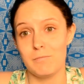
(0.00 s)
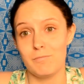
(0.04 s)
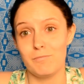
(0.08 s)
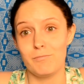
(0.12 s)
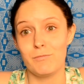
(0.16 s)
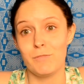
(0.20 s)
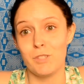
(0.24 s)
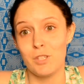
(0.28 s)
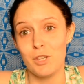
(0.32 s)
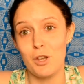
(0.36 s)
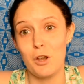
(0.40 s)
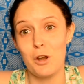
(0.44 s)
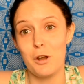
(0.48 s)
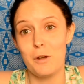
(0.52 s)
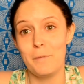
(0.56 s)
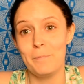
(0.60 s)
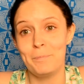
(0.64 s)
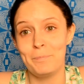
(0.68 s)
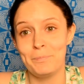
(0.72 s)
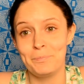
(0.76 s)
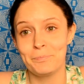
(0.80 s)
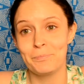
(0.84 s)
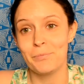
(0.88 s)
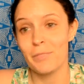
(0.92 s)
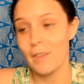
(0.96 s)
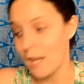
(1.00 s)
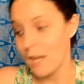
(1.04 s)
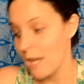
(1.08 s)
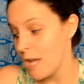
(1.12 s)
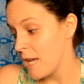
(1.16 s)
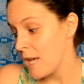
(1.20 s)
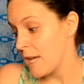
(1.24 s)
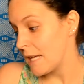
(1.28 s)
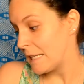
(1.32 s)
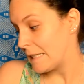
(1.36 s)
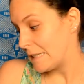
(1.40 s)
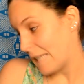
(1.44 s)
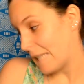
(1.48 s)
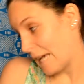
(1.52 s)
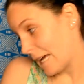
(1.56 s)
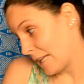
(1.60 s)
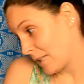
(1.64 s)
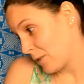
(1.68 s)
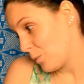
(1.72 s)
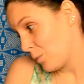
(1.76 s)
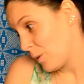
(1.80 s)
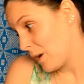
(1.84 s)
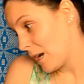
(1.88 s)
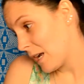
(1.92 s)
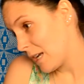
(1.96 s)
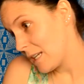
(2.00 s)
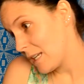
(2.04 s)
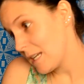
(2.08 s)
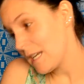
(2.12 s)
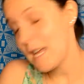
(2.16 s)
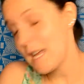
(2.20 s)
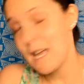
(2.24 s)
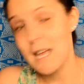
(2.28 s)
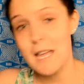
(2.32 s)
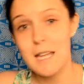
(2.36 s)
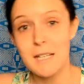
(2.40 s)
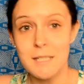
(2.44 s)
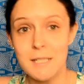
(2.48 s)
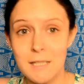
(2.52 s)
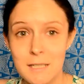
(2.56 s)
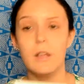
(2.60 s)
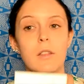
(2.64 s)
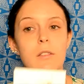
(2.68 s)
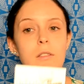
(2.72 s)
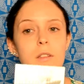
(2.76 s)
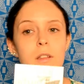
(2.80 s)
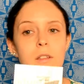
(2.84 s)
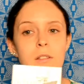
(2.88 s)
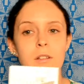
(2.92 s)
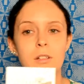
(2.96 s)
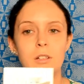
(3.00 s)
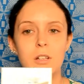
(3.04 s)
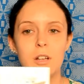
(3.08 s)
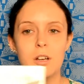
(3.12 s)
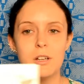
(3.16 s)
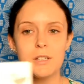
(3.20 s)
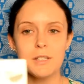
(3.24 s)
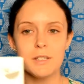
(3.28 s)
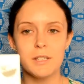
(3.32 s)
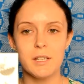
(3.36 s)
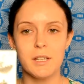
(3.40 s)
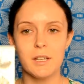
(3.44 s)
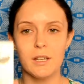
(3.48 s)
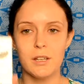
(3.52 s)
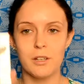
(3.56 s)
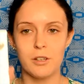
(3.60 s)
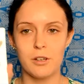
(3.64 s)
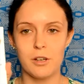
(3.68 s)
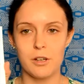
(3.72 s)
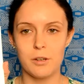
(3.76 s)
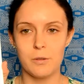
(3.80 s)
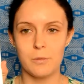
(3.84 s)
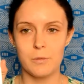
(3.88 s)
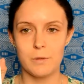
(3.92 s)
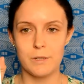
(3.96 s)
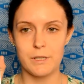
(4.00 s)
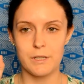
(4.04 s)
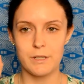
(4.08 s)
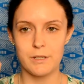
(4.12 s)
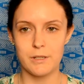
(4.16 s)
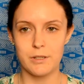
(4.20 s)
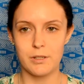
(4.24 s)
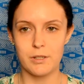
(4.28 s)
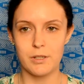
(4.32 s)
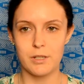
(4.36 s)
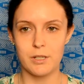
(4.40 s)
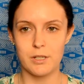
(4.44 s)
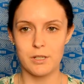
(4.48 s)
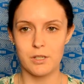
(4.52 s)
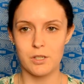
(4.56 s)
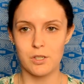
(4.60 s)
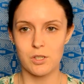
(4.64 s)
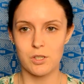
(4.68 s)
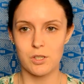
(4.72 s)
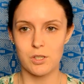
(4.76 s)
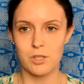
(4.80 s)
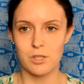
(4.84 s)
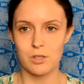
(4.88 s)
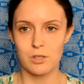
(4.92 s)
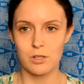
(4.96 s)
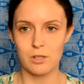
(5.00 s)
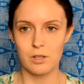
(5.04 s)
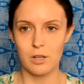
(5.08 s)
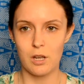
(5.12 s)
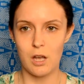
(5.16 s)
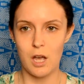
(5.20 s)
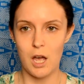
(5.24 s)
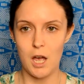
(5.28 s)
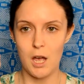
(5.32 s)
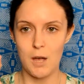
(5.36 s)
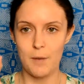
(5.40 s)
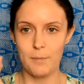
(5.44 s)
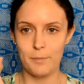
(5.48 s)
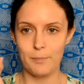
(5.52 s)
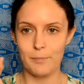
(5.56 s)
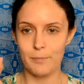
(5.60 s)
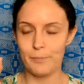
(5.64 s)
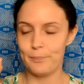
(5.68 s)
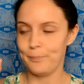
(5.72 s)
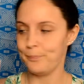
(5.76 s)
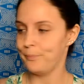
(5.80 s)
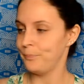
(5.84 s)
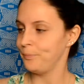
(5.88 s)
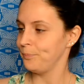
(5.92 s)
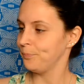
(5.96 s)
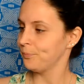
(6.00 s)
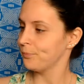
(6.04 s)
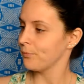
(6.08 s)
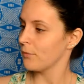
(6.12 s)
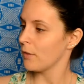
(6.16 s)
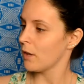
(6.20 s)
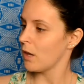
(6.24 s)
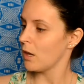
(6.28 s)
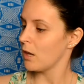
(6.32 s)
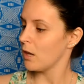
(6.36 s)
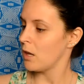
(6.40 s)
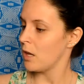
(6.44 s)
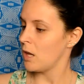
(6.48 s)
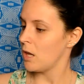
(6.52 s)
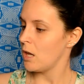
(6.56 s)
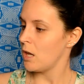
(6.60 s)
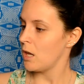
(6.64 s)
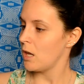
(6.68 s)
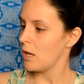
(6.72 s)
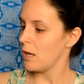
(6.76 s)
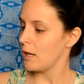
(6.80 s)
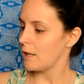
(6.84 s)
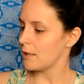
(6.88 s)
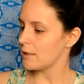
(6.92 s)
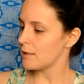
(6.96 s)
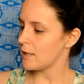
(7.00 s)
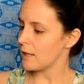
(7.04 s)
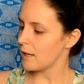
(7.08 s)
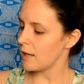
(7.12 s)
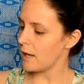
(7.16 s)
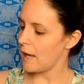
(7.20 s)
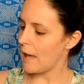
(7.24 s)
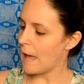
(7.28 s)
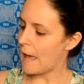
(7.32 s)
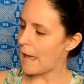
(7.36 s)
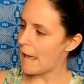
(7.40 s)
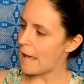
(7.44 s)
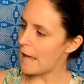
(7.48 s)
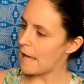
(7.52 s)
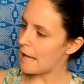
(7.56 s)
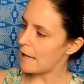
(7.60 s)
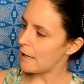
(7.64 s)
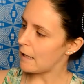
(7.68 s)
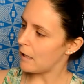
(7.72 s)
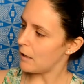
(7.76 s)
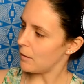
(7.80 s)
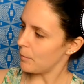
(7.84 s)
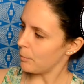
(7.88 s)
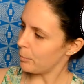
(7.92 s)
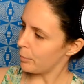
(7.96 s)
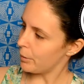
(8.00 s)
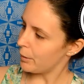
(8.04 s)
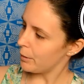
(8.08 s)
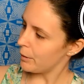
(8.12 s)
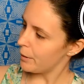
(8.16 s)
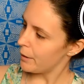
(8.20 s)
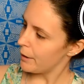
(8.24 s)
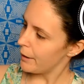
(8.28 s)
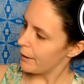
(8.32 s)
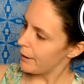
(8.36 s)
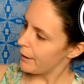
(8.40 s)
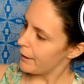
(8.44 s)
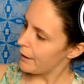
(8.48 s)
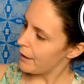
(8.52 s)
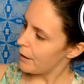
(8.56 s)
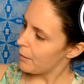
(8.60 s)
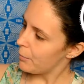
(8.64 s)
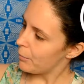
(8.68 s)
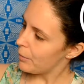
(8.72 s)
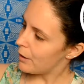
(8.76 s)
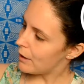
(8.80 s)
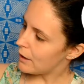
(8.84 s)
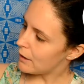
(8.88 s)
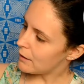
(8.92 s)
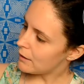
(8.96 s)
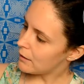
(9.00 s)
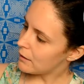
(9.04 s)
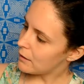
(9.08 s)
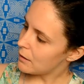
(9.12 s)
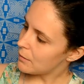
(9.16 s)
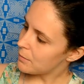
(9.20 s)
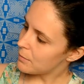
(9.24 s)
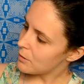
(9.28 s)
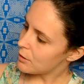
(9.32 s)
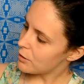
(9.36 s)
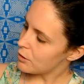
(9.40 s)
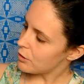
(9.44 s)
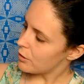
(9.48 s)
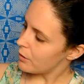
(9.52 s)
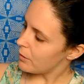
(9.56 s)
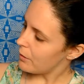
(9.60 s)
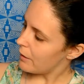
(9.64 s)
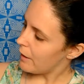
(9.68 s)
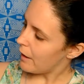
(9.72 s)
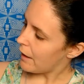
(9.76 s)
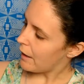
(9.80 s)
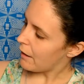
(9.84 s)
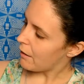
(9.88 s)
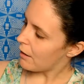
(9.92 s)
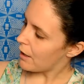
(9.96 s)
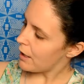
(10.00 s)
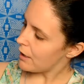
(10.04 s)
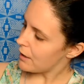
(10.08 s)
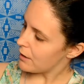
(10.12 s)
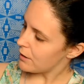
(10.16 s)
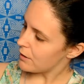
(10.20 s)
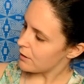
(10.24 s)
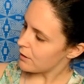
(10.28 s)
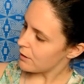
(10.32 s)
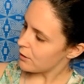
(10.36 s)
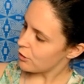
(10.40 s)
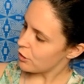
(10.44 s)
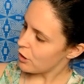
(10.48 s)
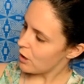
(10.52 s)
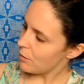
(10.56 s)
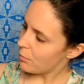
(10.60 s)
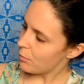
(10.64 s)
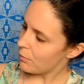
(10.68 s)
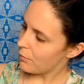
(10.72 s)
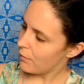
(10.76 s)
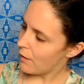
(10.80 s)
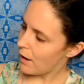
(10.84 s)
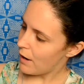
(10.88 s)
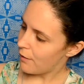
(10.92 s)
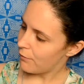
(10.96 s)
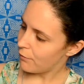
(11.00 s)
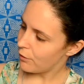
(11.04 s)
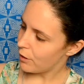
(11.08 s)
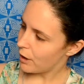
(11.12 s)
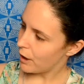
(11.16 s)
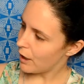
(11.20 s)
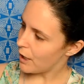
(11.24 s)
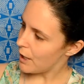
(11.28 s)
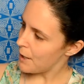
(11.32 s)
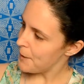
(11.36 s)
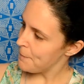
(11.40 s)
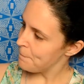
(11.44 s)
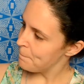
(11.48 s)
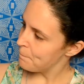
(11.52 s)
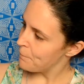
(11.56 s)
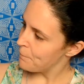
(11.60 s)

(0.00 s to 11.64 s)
So that's what I did. Then the last thing I got was this, it's like a hair clip, but it clips into your hair, and it's the shape of Africa.